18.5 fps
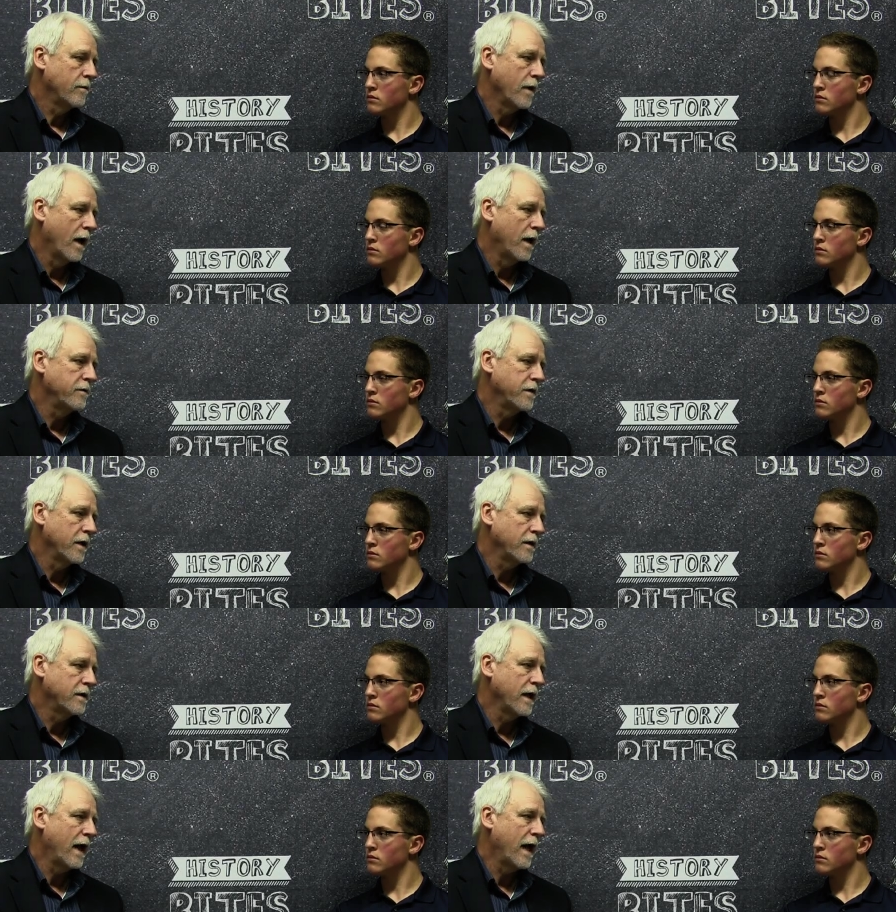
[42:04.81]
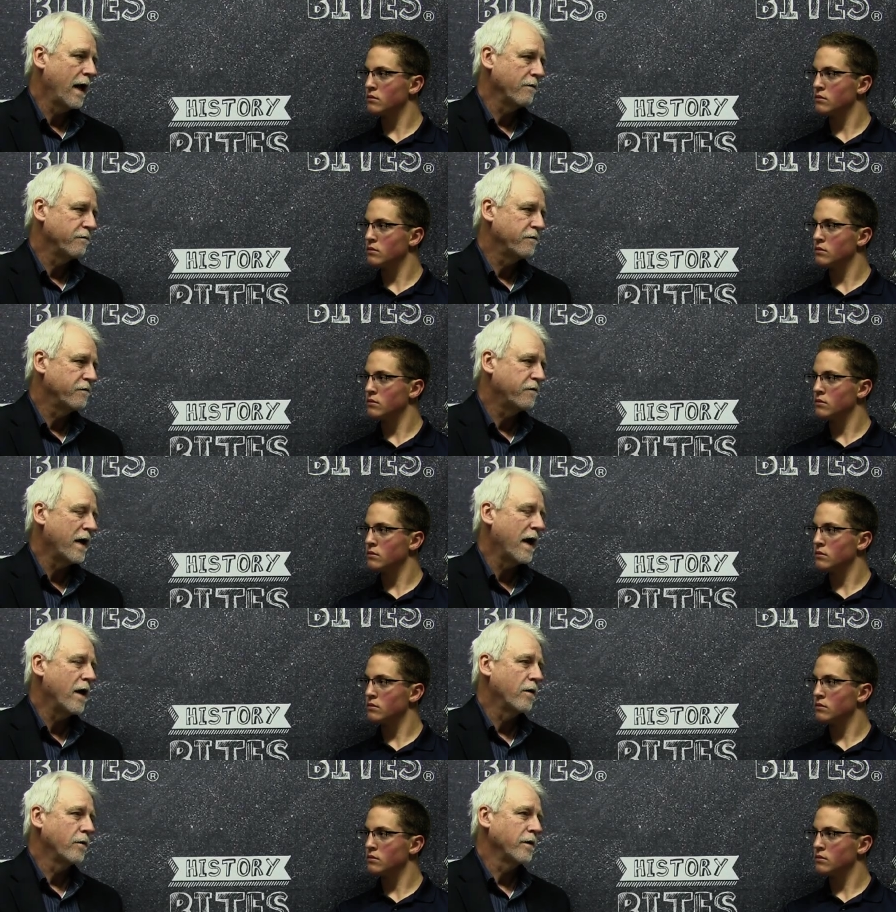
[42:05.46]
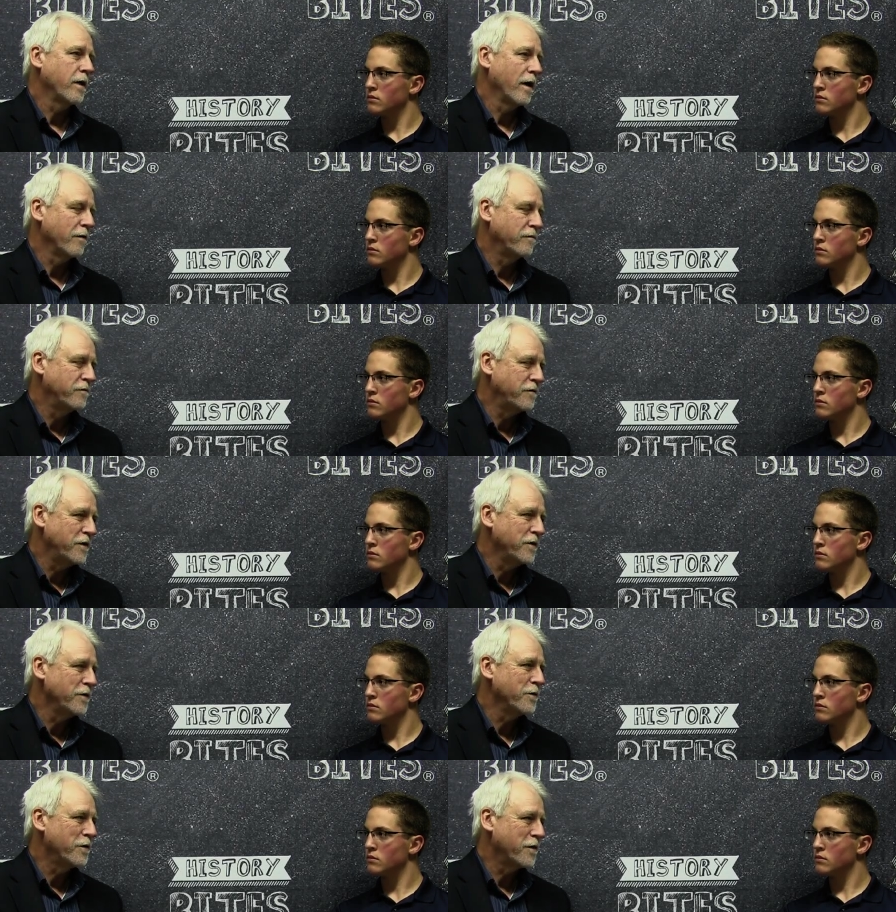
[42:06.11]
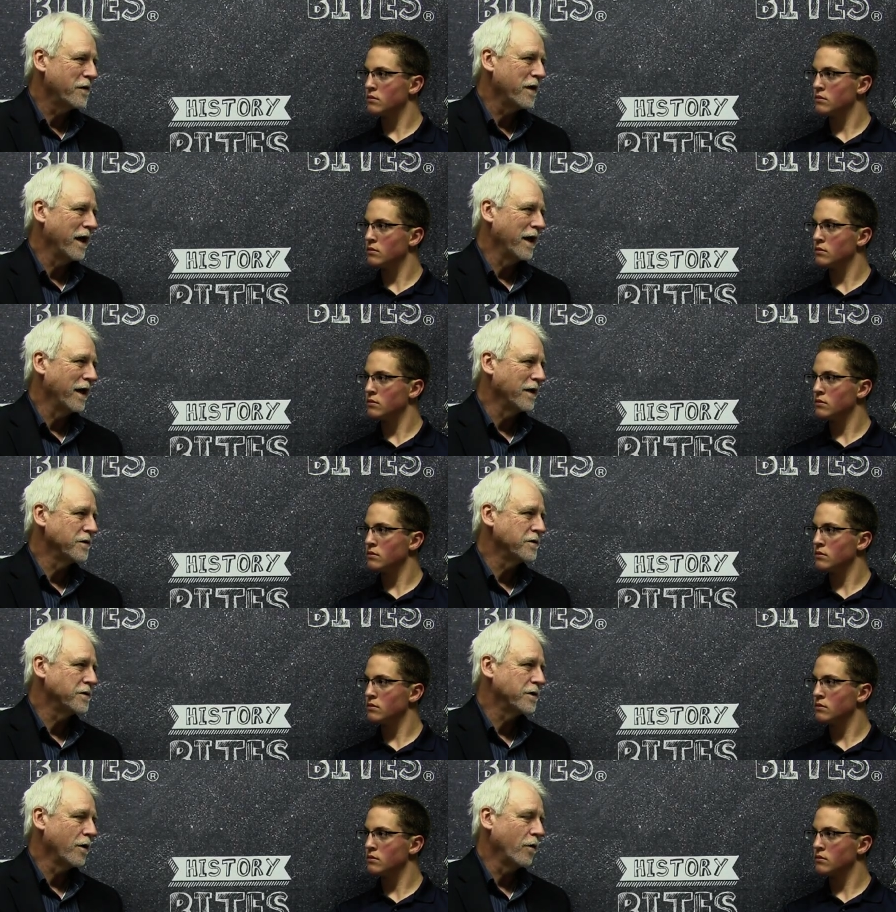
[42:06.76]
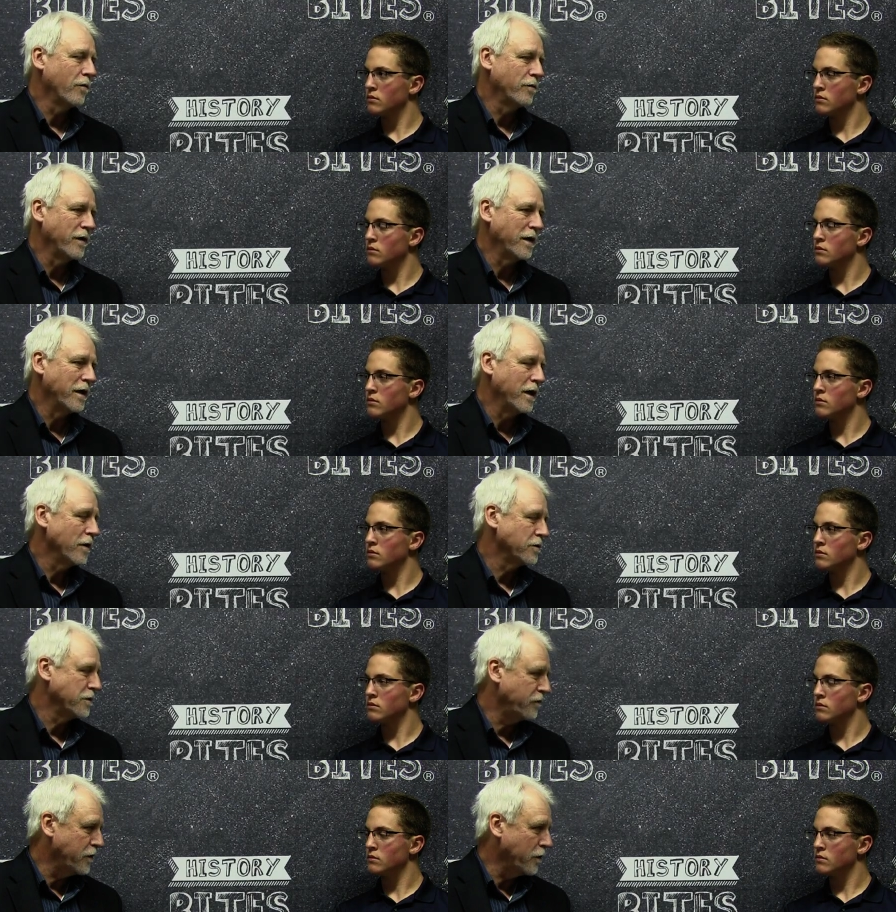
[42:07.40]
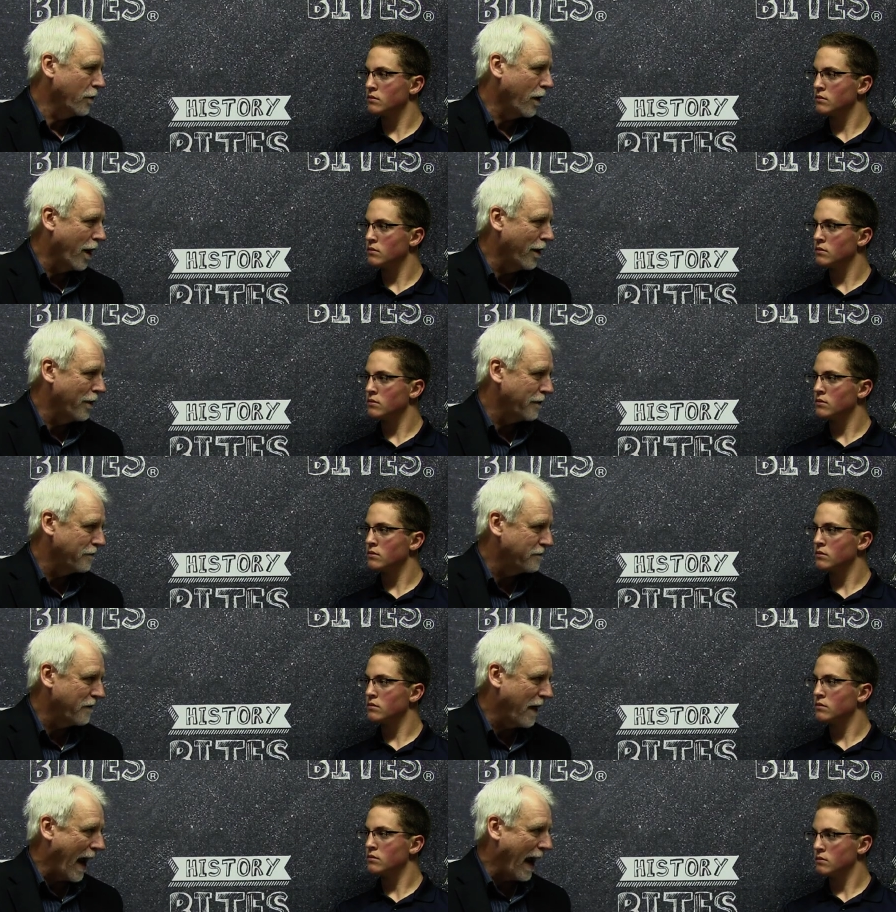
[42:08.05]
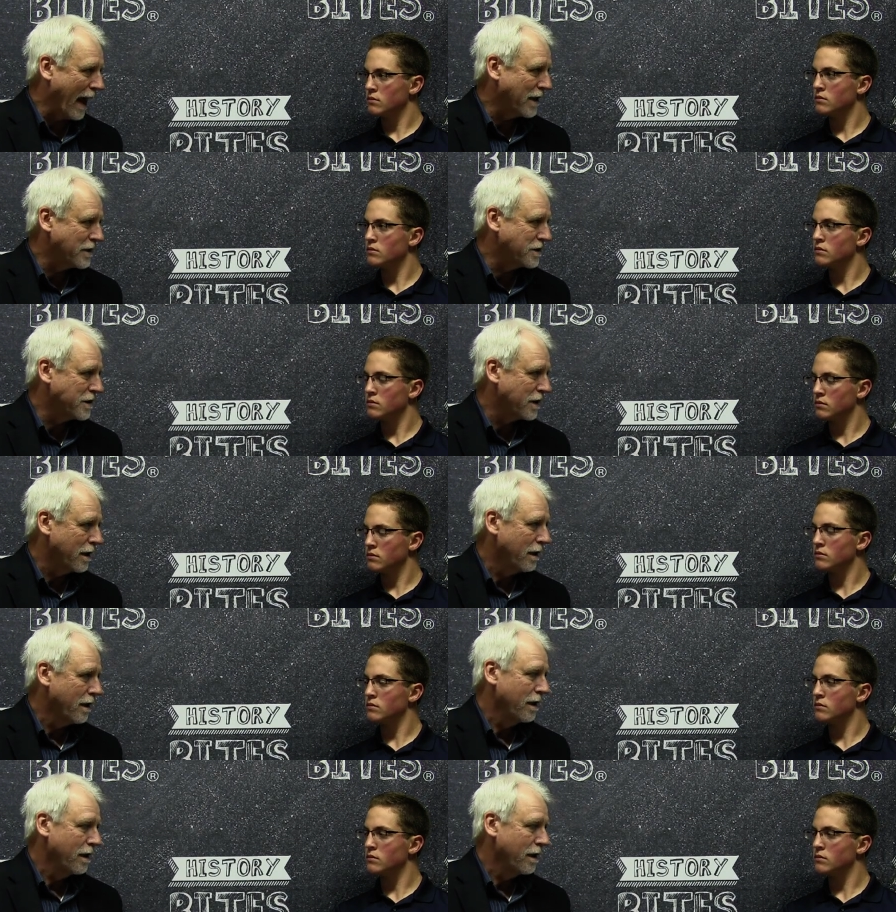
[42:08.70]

Speaker 1: I think they have found a few things over the years, a few artifacts